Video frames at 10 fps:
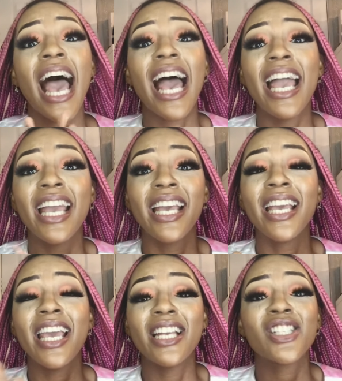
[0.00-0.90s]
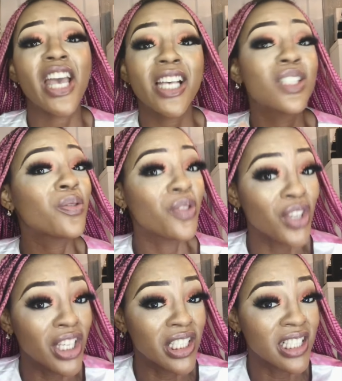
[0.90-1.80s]
IHS
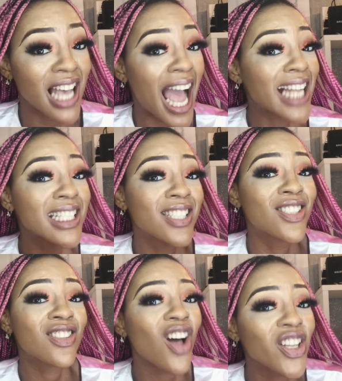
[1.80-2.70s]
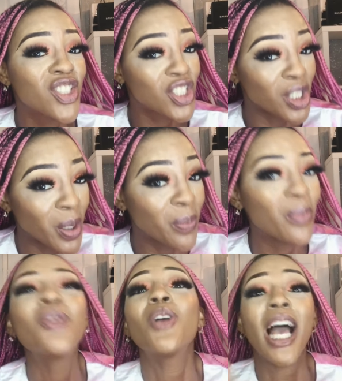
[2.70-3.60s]
fees, and it's not cheap.
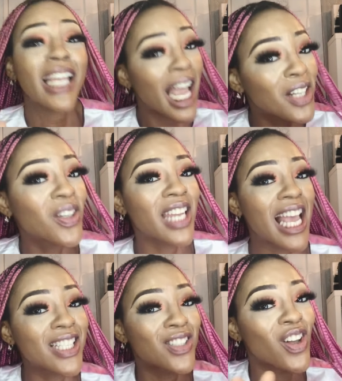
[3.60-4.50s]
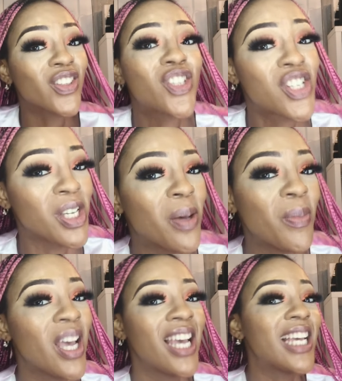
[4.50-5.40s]
You and I know that it's not
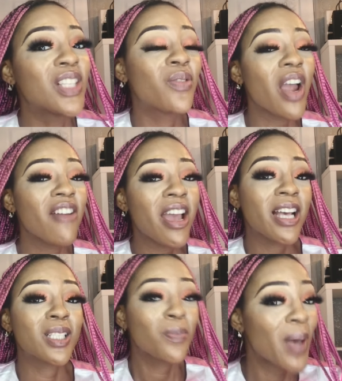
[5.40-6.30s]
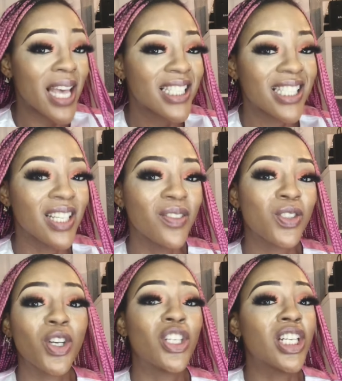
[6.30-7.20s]
cheap. It's very expensive,
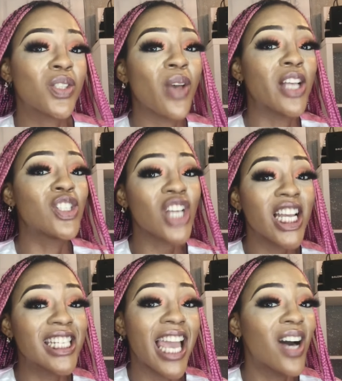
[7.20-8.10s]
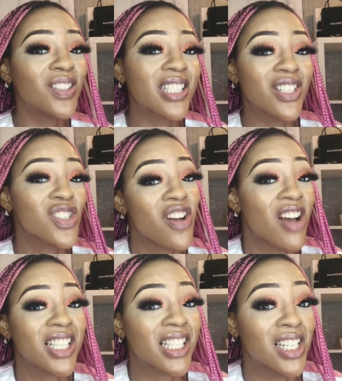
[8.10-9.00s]
so you need to enjoy the health
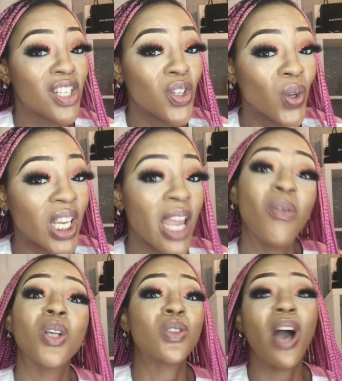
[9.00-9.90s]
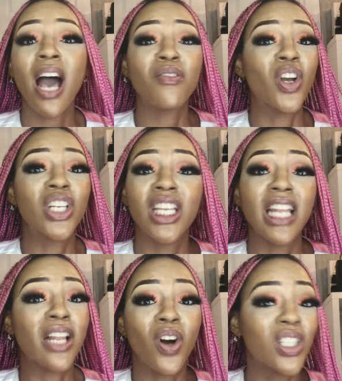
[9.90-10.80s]
insurance in the UK. Once you have your
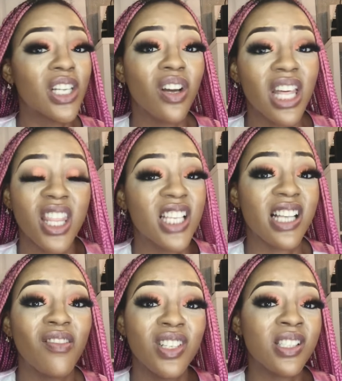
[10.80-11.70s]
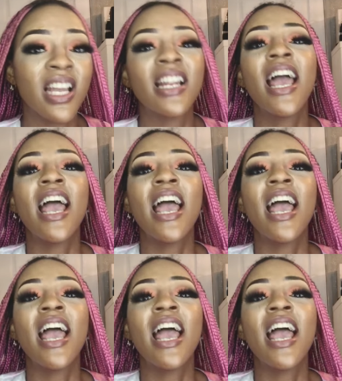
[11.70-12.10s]
NIN and all the other things I've listed,